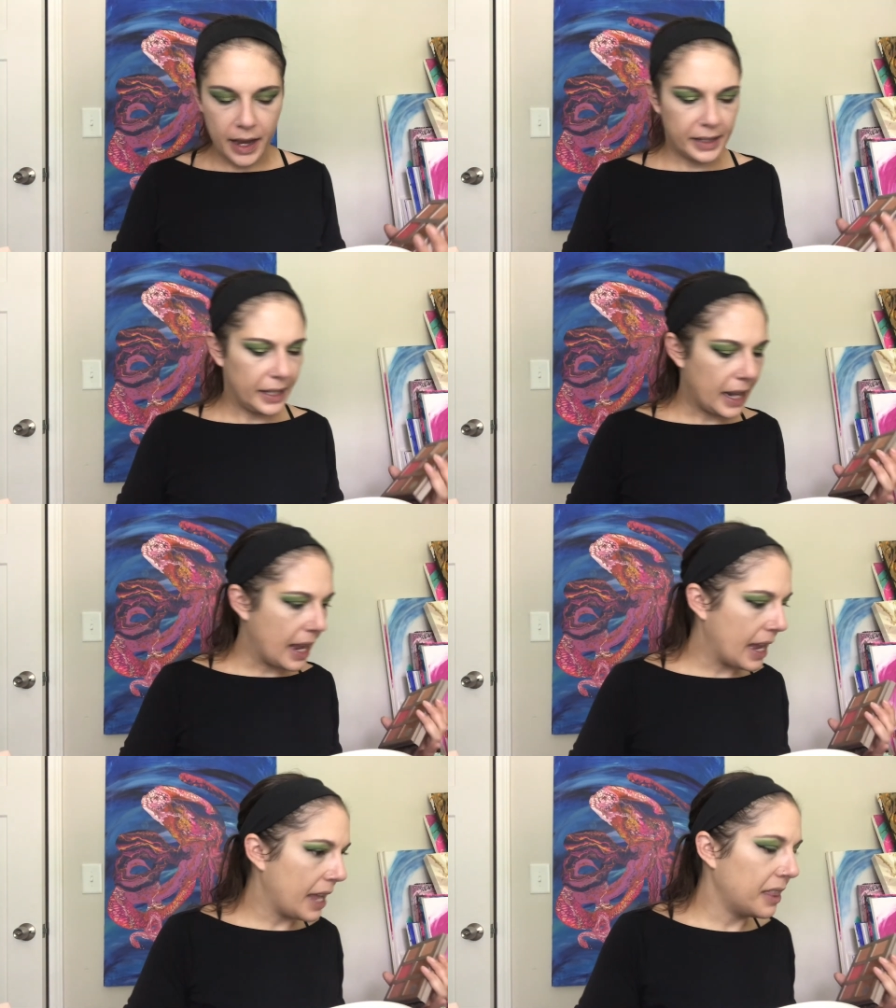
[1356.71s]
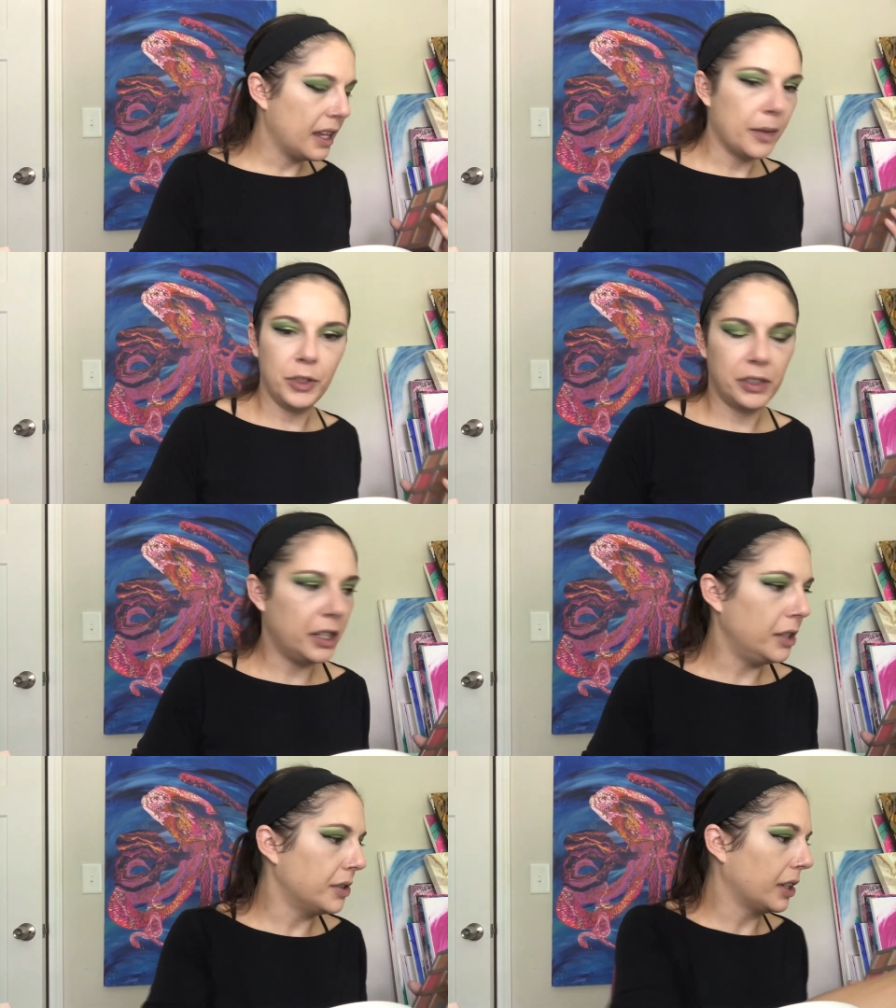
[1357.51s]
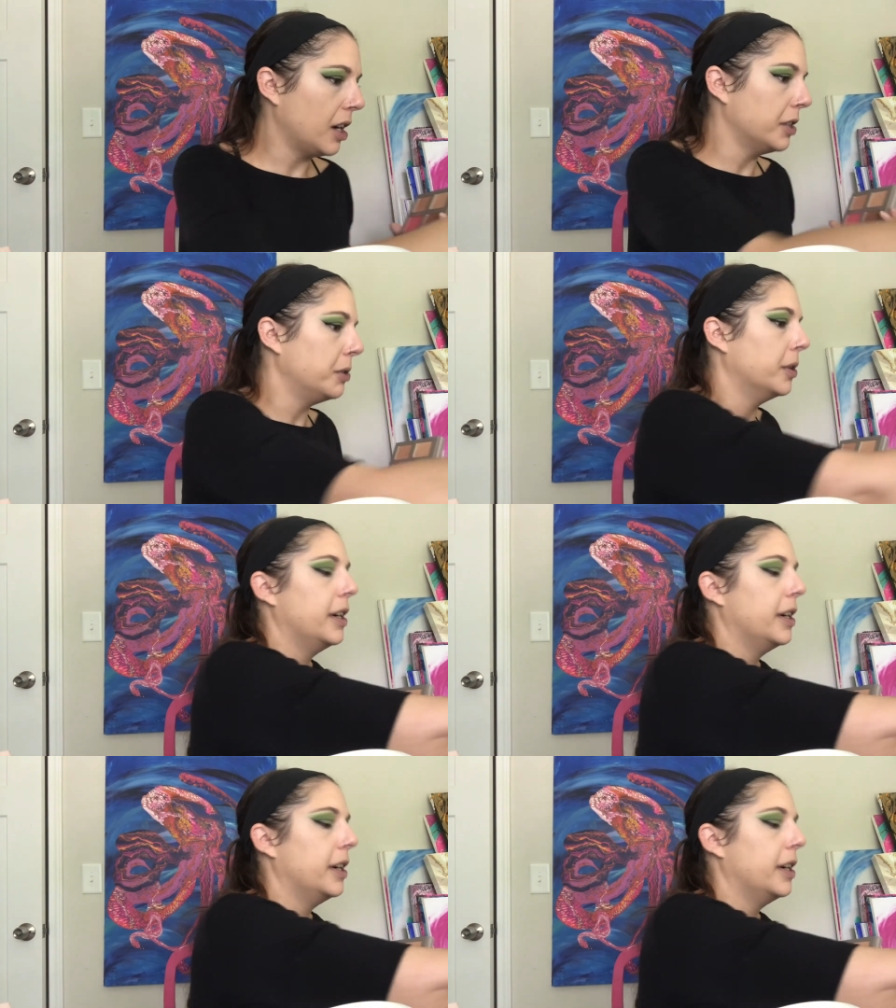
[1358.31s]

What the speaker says: Today I think I'm just going to use the contour,